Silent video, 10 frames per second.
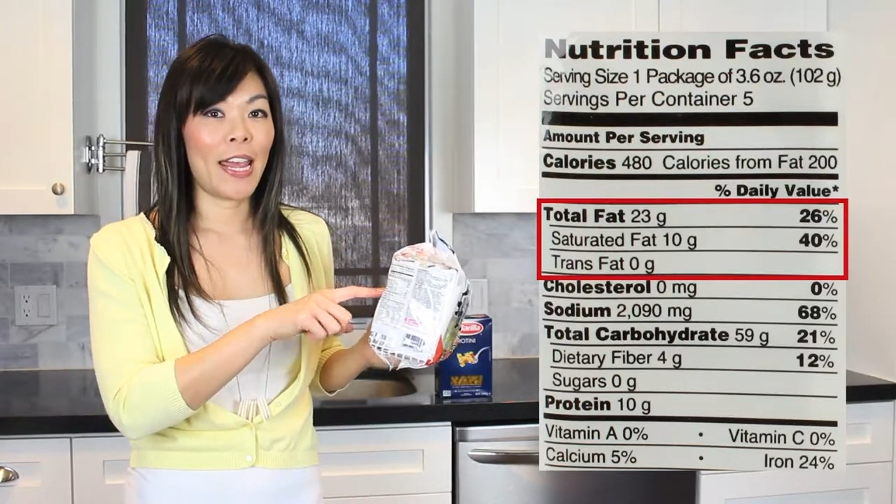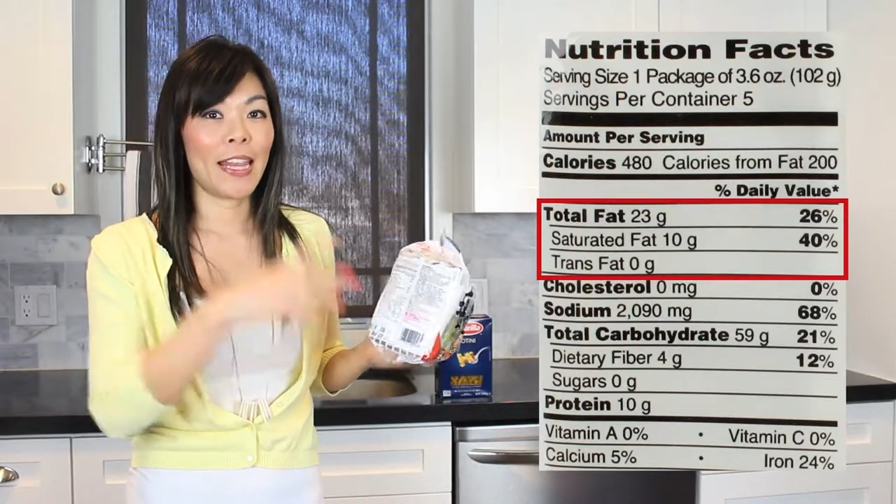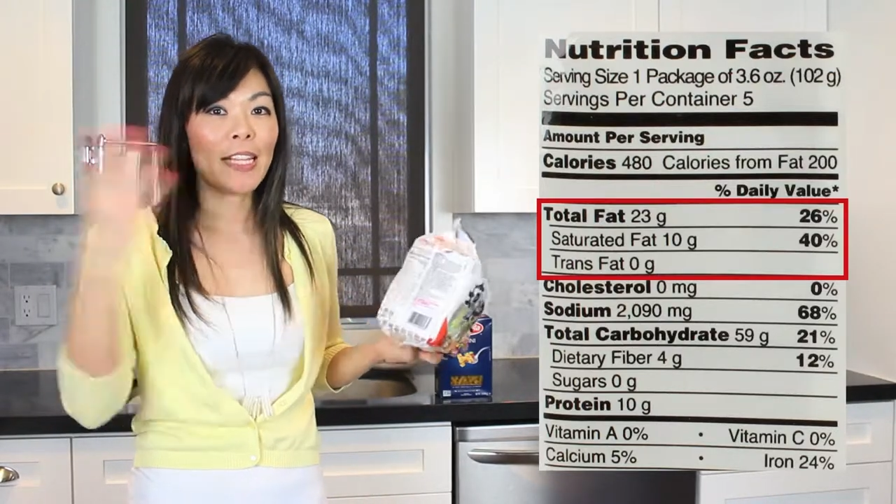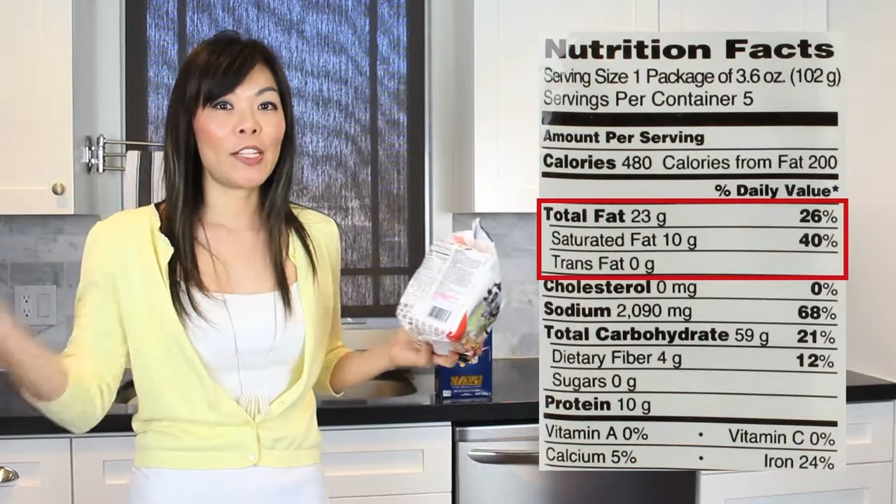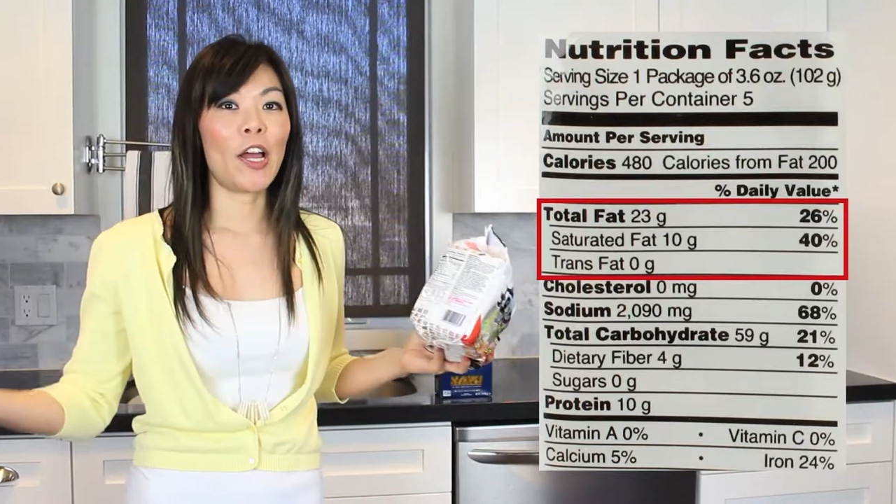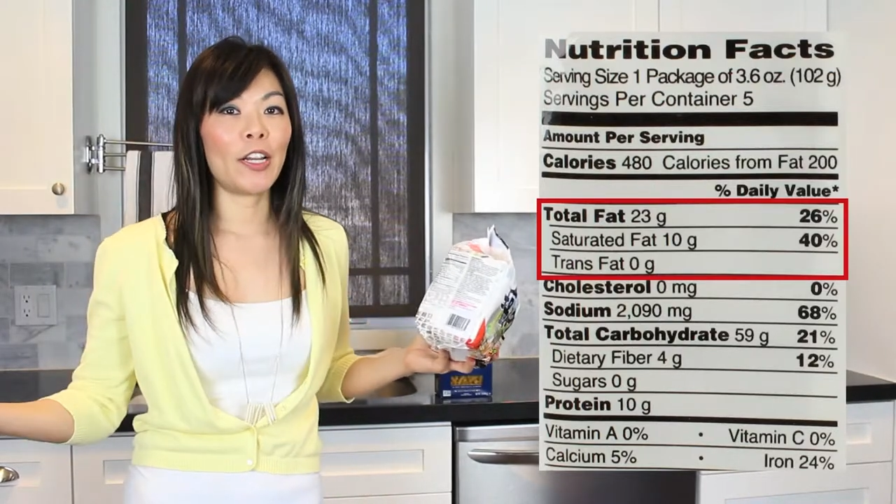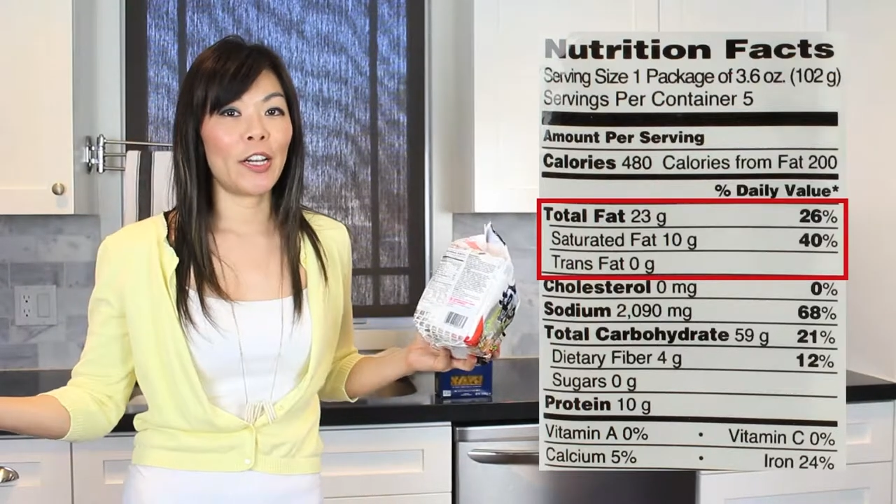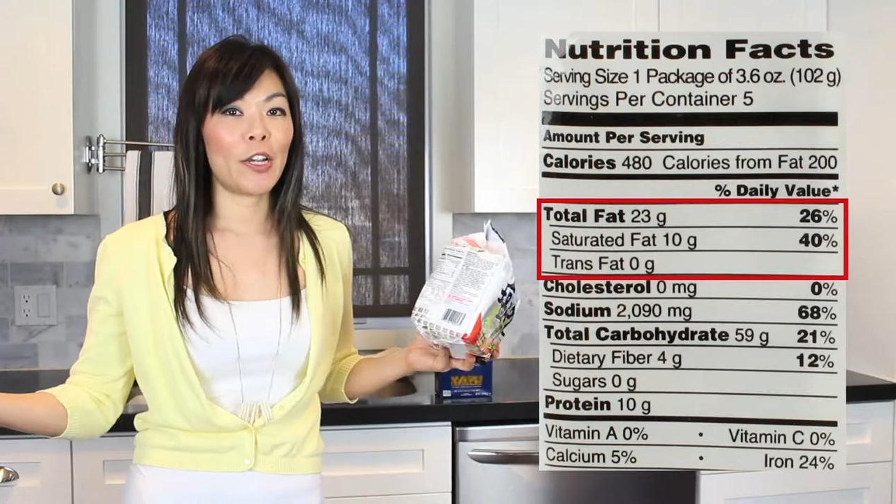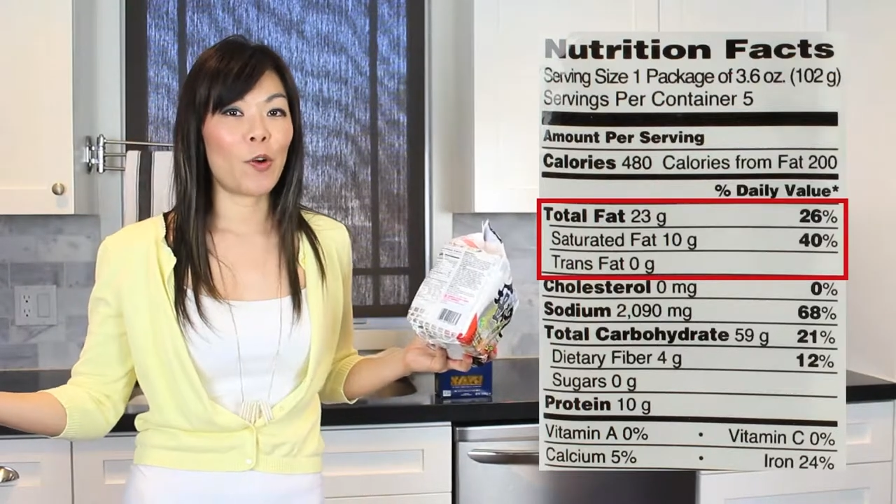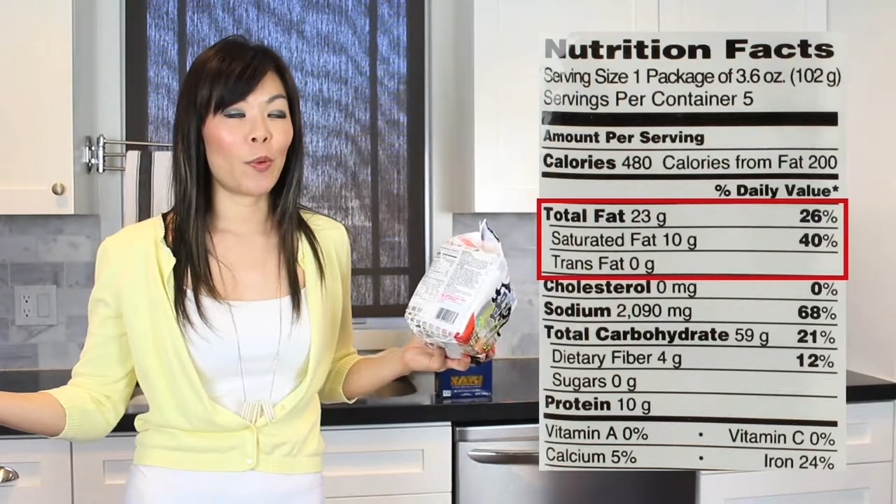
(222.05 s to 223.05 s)
And that's
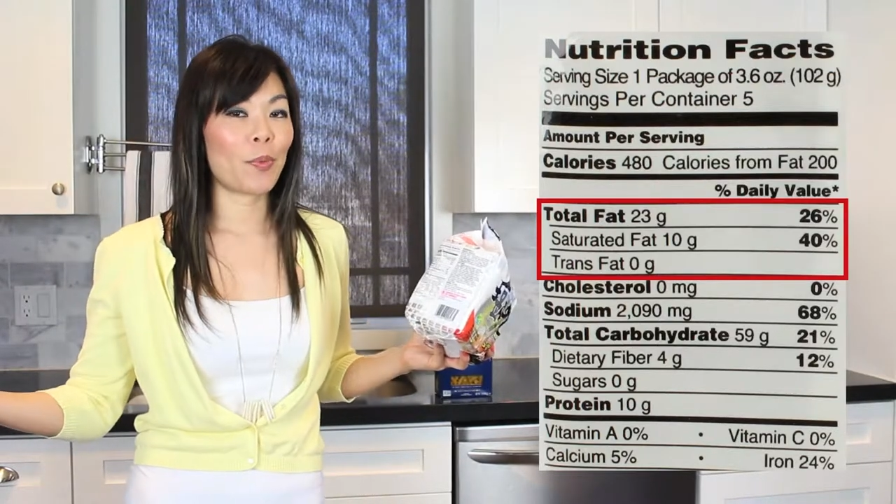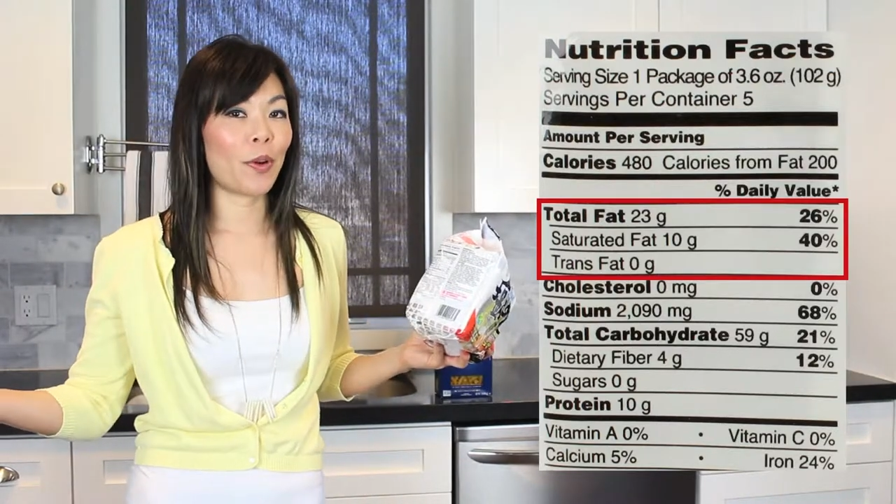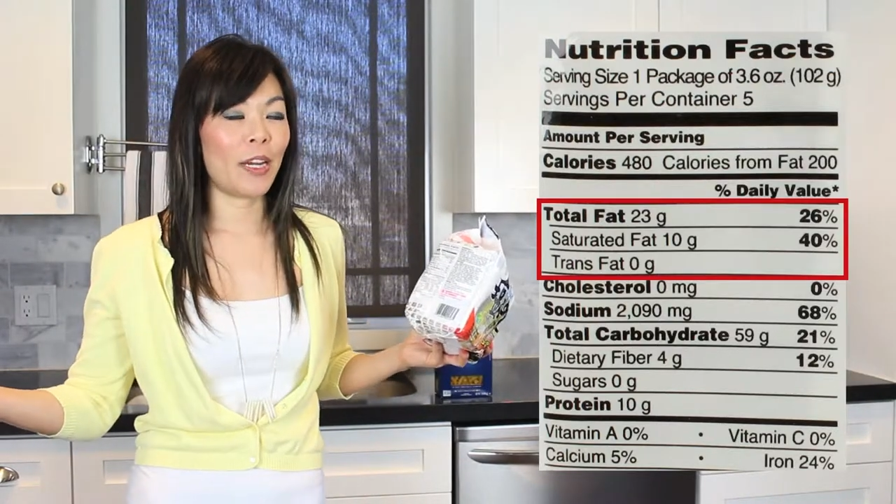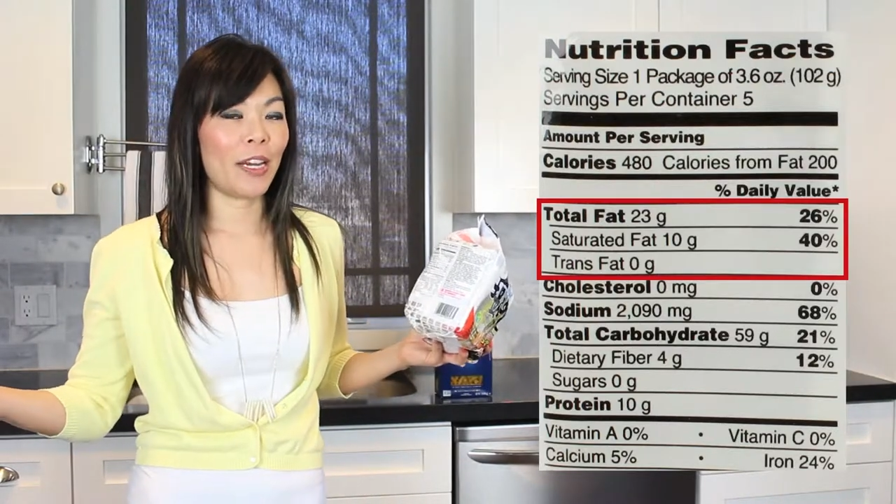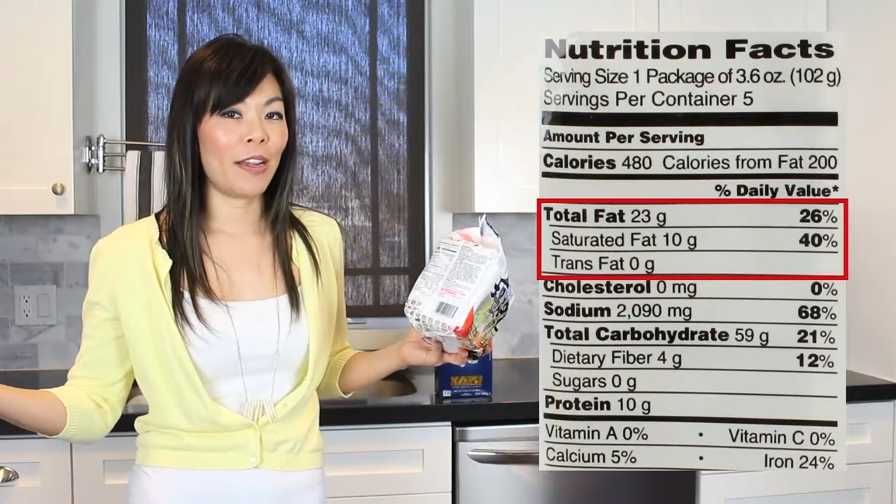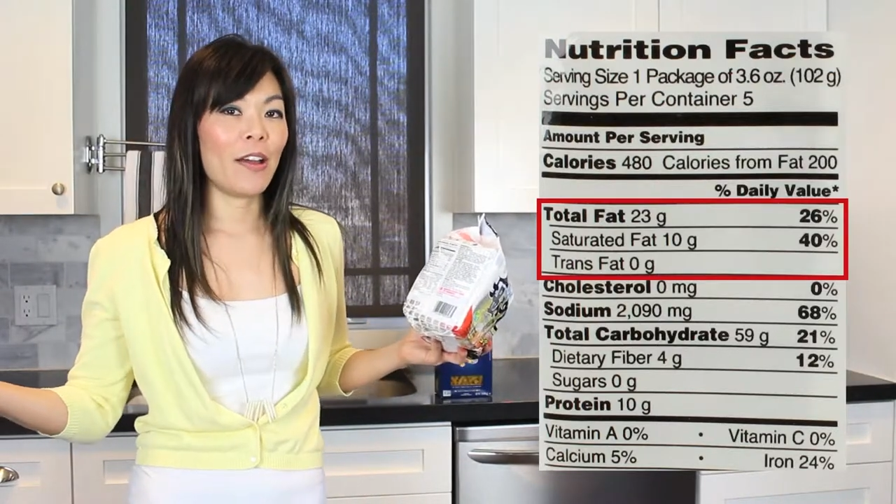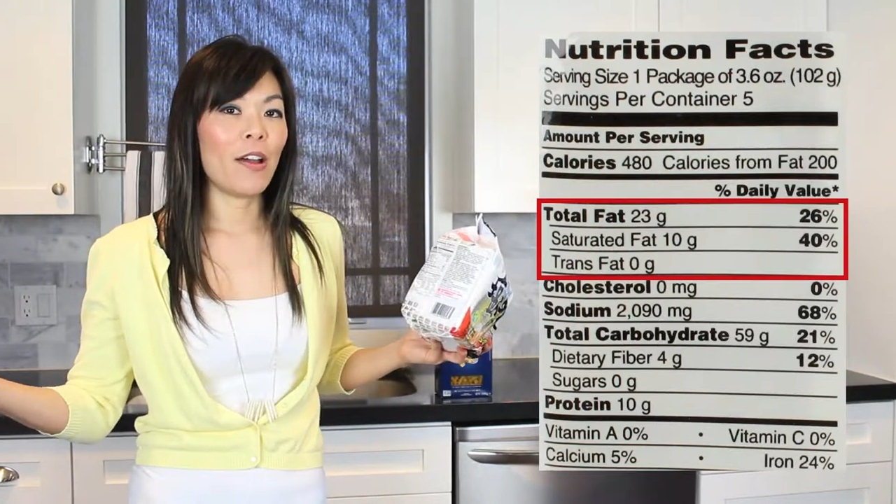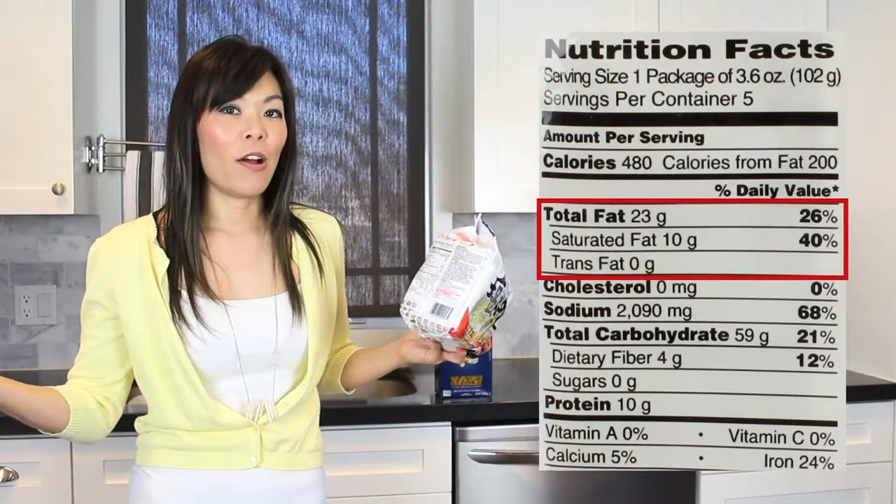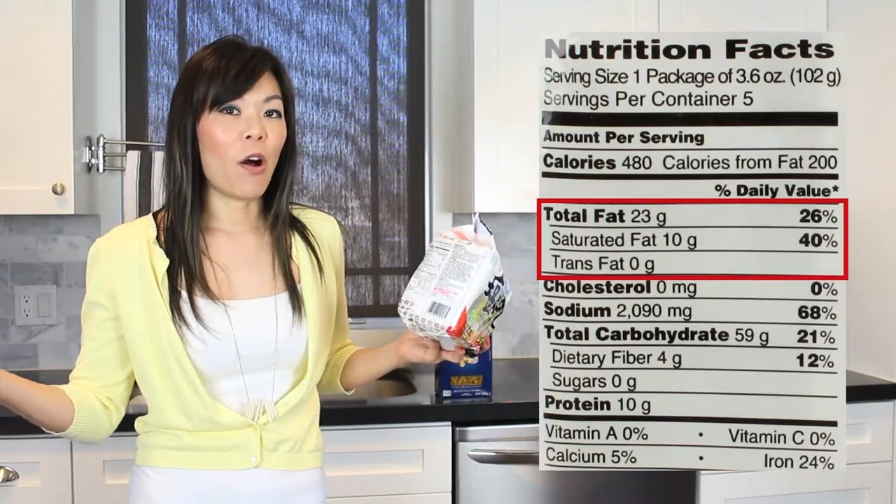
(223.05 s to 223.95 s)
not incorporating